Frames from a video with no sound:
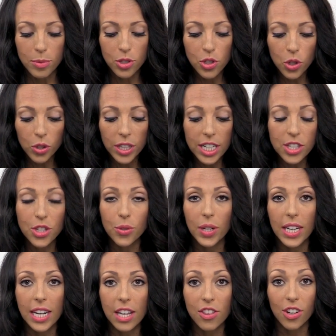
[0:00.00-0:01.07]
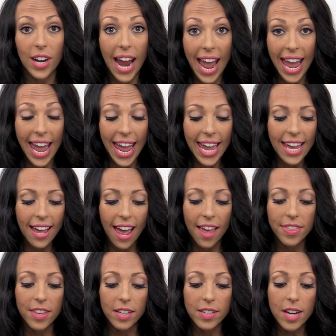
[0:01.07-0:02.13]
stories, you can either A, at
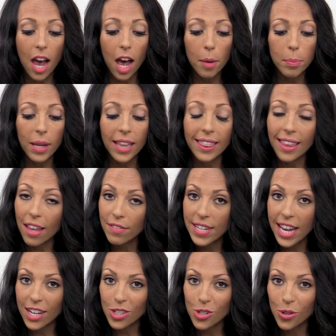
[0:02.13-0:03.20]
the top left-hand